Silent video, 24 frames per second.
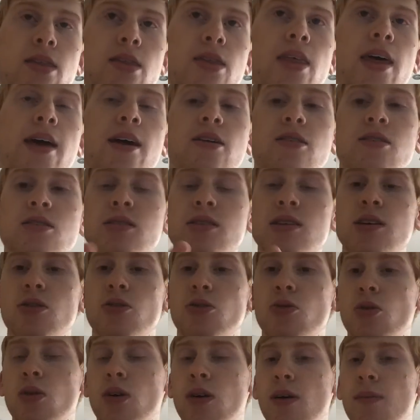they are
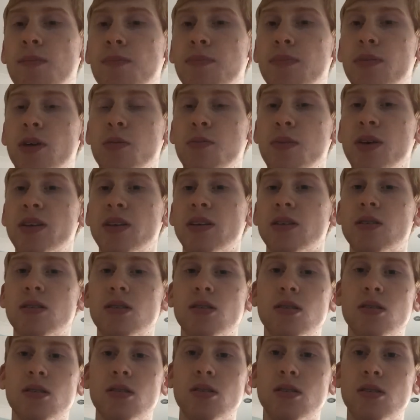still committed
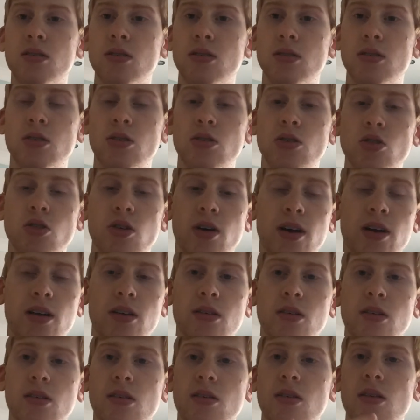to
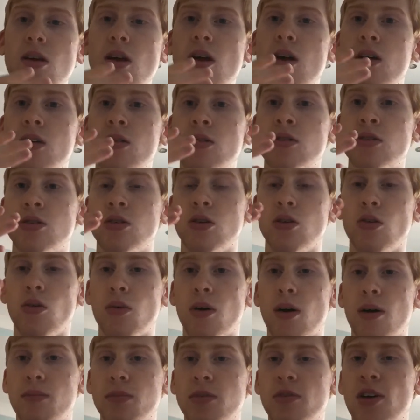trying to
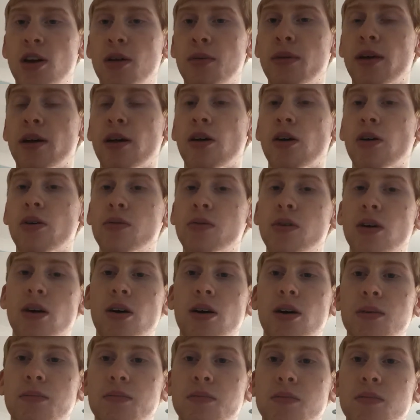develop their own
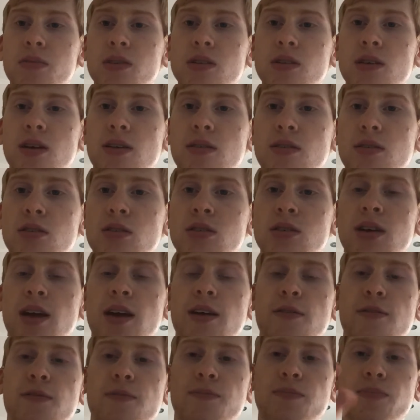arms to
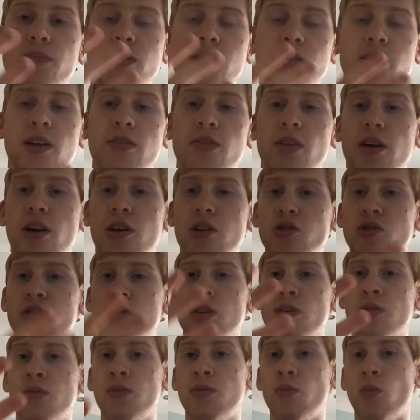save the countries
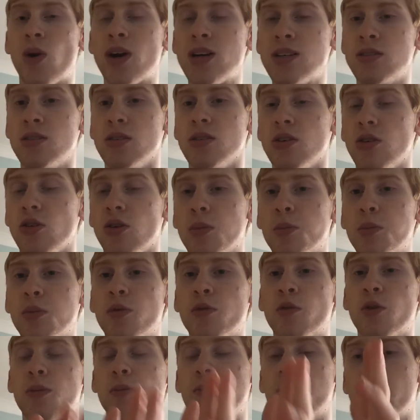of Western Europe
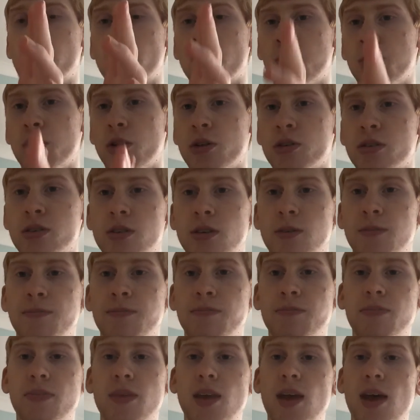from communism
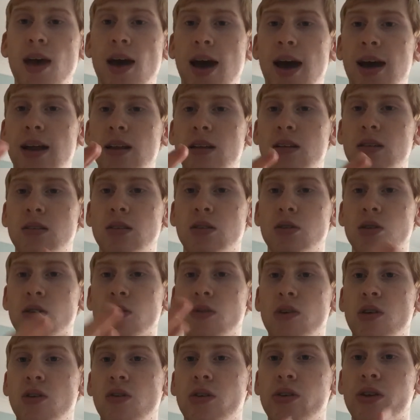and the
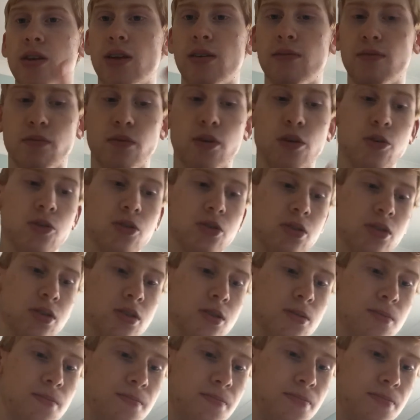Soviet Union influence.